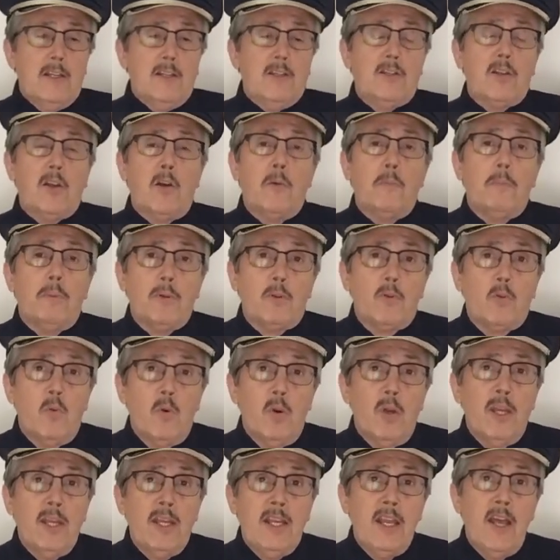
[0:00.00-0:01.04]
So
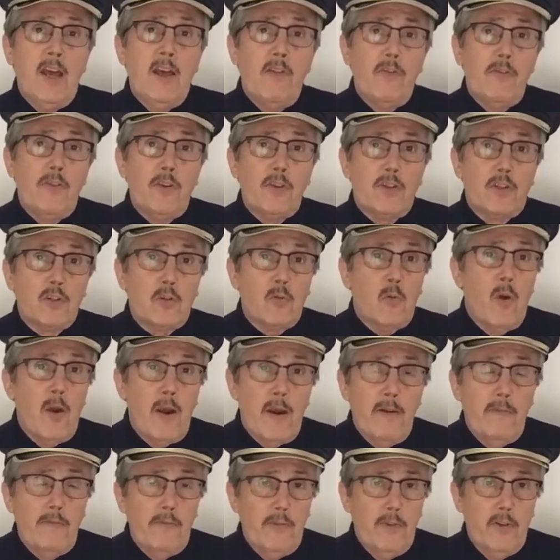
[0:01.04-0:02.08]
between the
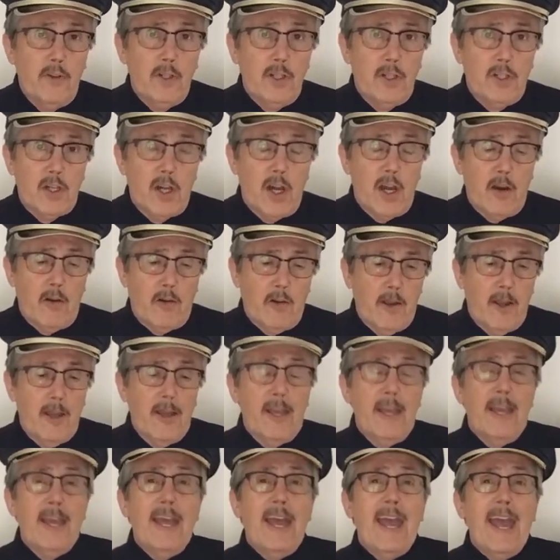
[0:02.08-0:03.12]
square footage era
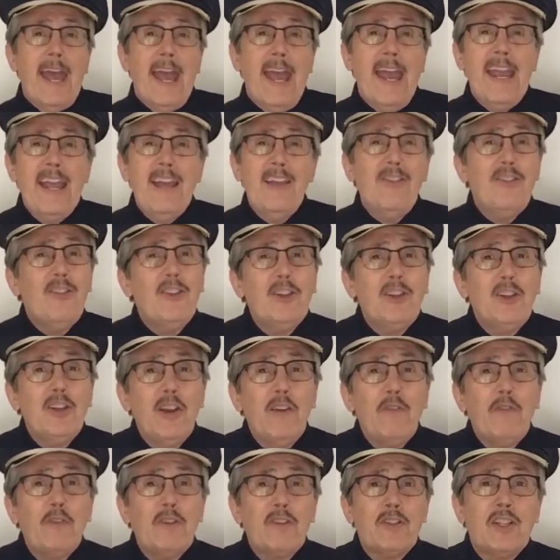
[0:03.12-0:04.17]
and the
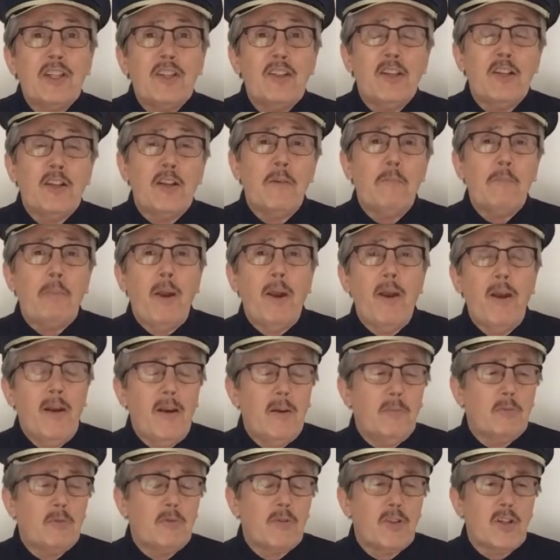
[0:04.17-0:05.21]
difference in the
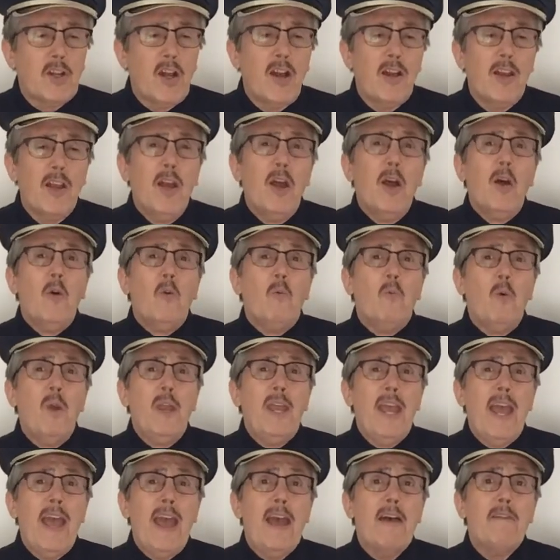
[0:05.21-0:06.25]
comparables, John,
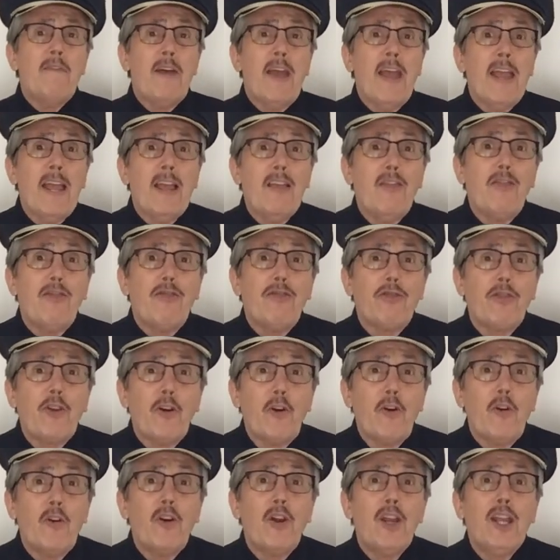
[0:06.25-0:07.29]
we have a
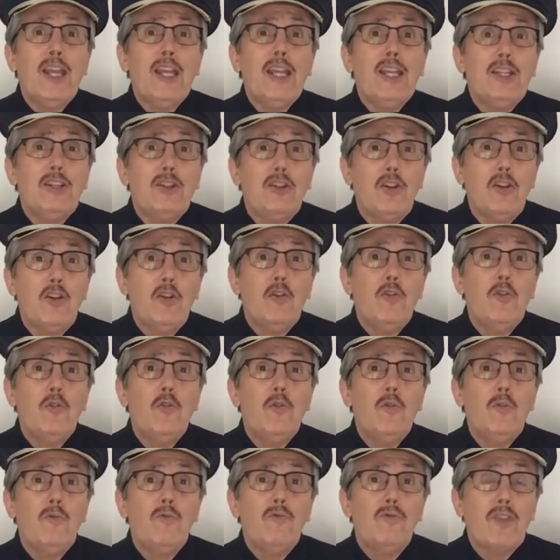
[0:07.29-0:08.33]

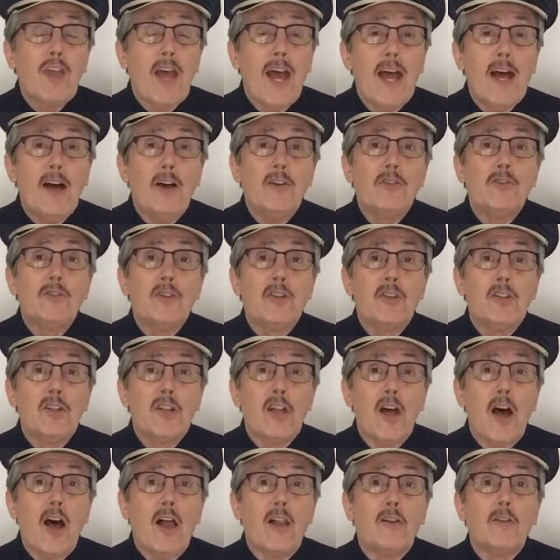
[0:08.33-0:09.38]

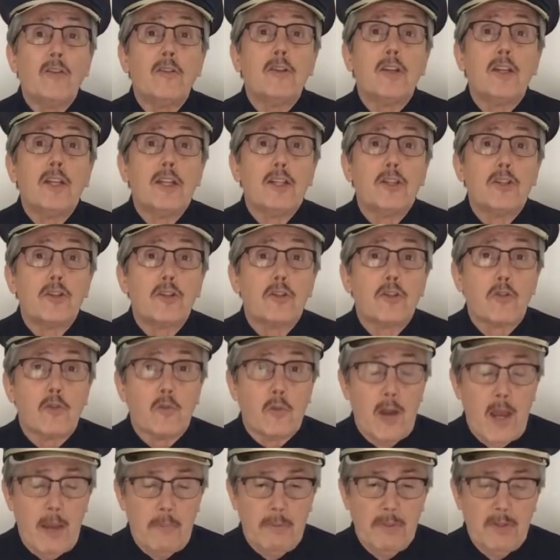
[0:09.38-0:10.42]
$32,000
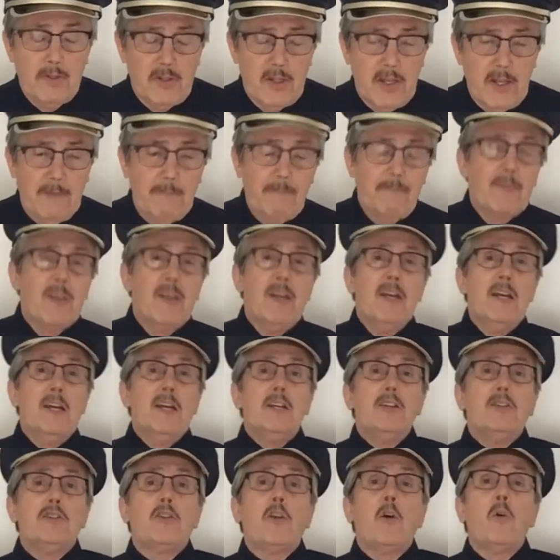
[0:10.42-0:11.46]
discrepancy.
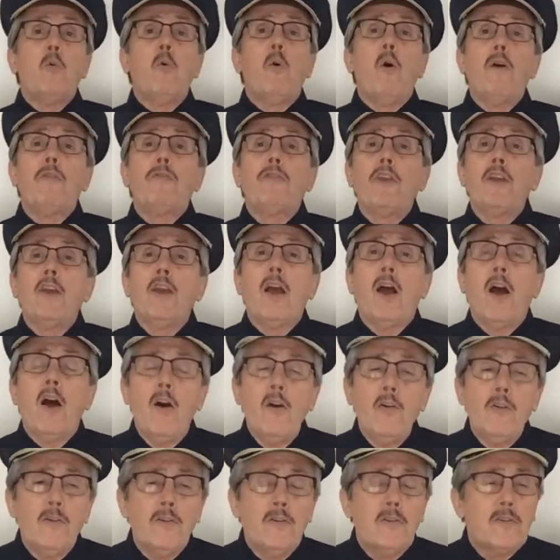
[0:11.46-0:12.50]
So what the
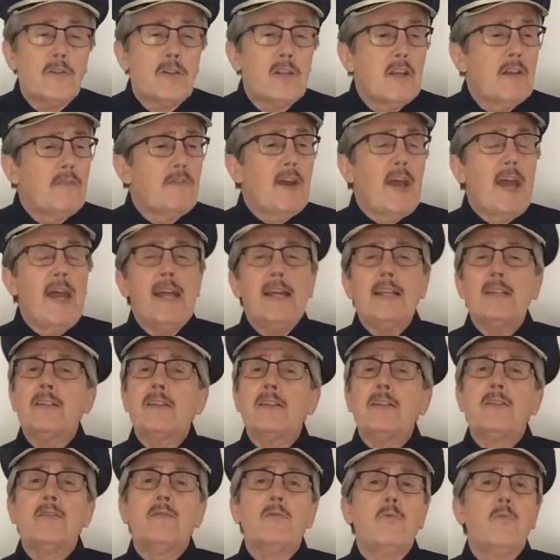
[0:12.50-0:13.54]
owners have asked
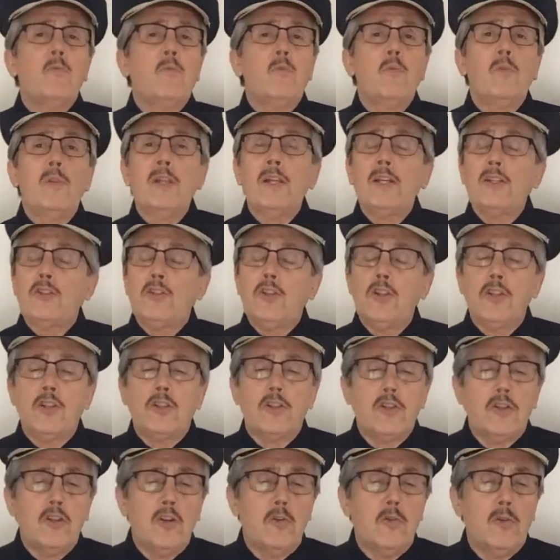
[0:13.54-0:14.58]
is, let's
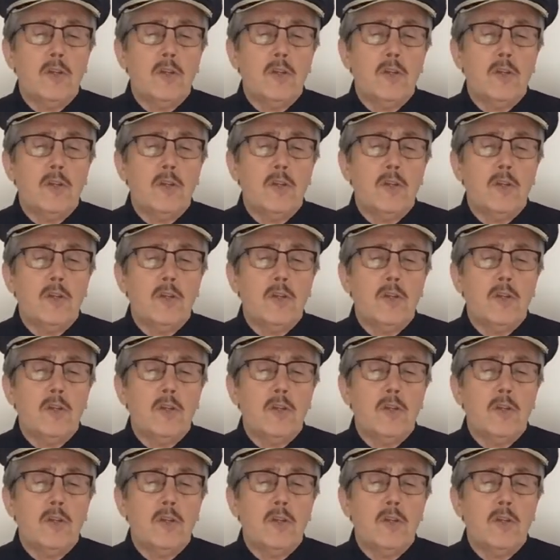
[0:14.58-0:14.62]
just do